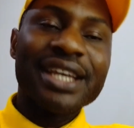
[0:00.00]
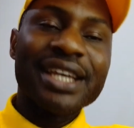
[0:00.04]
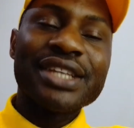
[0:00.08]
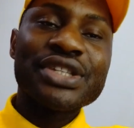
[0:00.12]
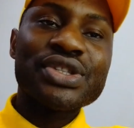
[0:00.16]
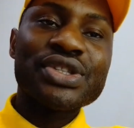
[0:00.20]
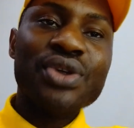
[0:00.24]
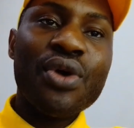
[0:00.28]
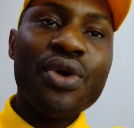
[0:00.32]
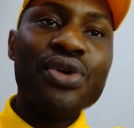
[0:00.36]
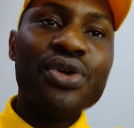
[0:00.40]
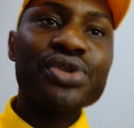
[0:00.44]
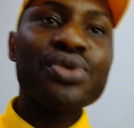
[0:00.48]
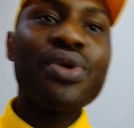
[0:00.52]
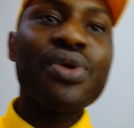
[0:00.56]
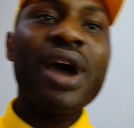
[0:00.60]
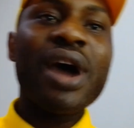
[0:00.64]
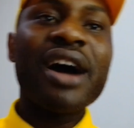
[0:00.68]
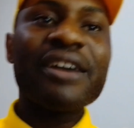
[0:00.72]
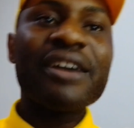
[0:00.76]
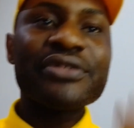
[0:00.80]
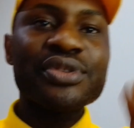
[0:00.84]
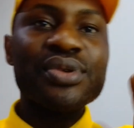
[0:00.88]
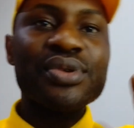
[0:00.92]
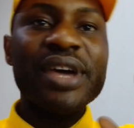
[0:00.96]
So you
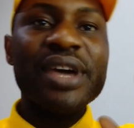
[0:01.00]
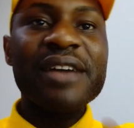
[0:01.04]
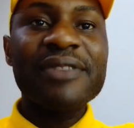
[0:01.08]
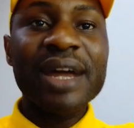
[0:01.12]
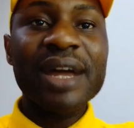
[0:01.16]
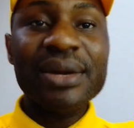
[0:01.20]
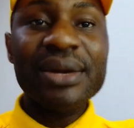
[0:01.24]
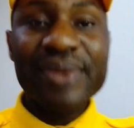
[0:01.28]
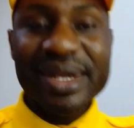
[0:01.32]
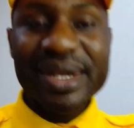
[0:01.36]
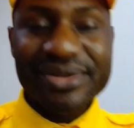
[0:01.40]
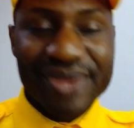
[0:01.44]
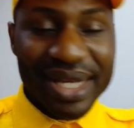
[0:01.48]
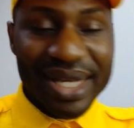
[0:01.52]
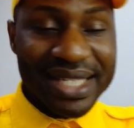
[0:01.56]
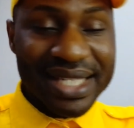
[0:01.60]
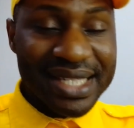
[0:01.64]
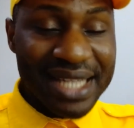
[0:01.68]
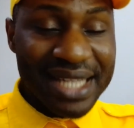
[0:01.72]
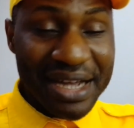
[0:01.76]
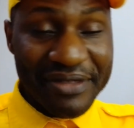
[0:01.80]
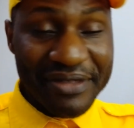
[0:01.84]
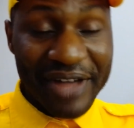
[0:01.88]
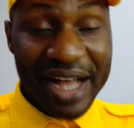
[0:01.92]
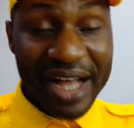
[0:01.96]
have to evaluate
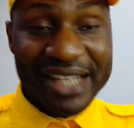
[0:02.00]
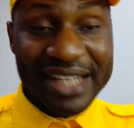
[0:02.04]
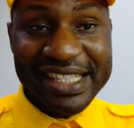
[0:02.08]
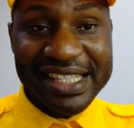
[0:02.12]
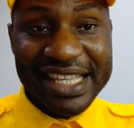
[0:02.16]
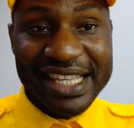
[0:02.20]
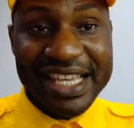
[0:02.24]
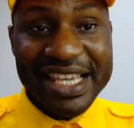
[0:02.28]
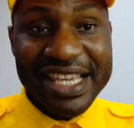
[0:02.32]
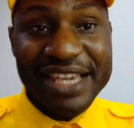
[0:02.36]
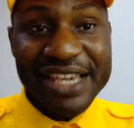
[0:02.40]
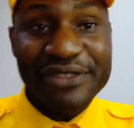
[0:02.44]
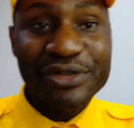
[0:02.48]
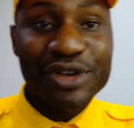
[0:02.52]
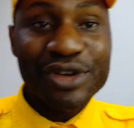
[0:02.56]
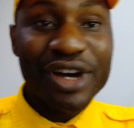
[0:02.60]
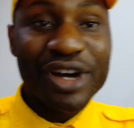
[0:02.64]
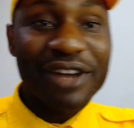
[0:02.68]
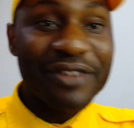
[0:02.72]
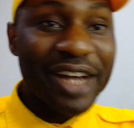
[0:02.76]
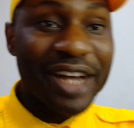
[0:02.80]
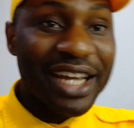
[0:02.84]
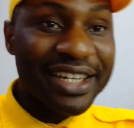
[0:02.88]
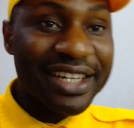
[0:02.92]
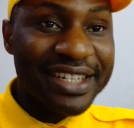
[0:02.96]
yourself and see if you
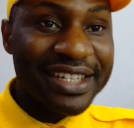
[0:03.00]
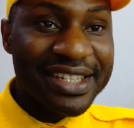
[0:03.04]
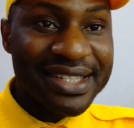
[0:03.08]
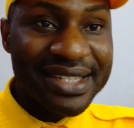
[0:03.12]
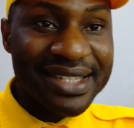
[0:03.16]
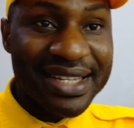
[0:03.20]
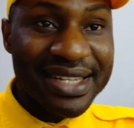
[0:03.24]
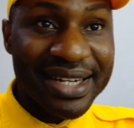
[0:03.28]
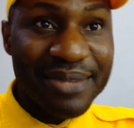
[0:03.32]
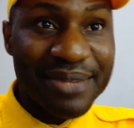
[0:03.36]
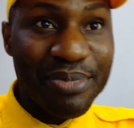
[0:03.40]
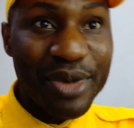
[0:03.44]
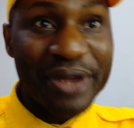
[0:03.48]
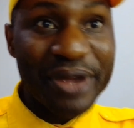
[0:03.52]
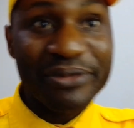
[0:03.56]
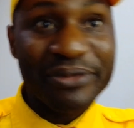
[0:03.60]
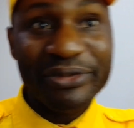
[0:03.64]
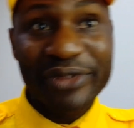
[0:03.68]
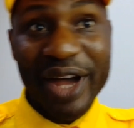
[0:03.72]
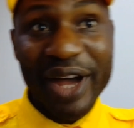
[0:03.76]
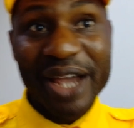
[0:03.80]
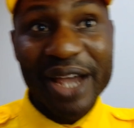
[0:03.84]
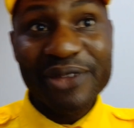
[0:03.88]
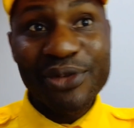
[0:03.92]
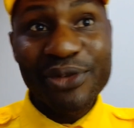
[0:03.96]
have at least
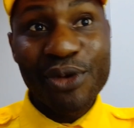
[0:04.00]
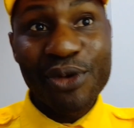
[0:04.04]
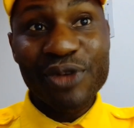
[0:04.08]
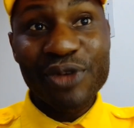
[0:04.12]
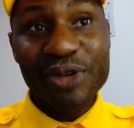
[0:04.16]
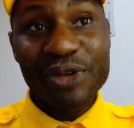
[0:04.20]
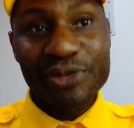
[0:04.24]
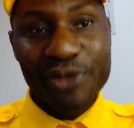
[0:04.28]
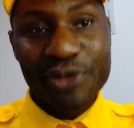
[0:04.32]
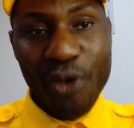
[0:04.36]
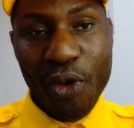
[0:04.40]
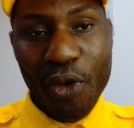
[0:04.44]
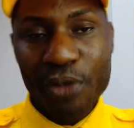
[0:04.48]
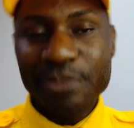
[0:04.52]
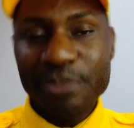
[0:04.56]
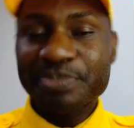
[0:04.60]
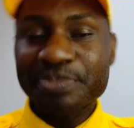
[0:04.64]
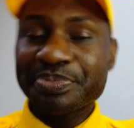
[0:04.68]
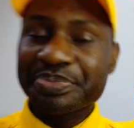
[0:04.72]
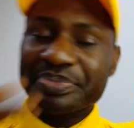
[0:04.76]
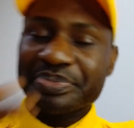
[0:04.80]
3.5 over 4.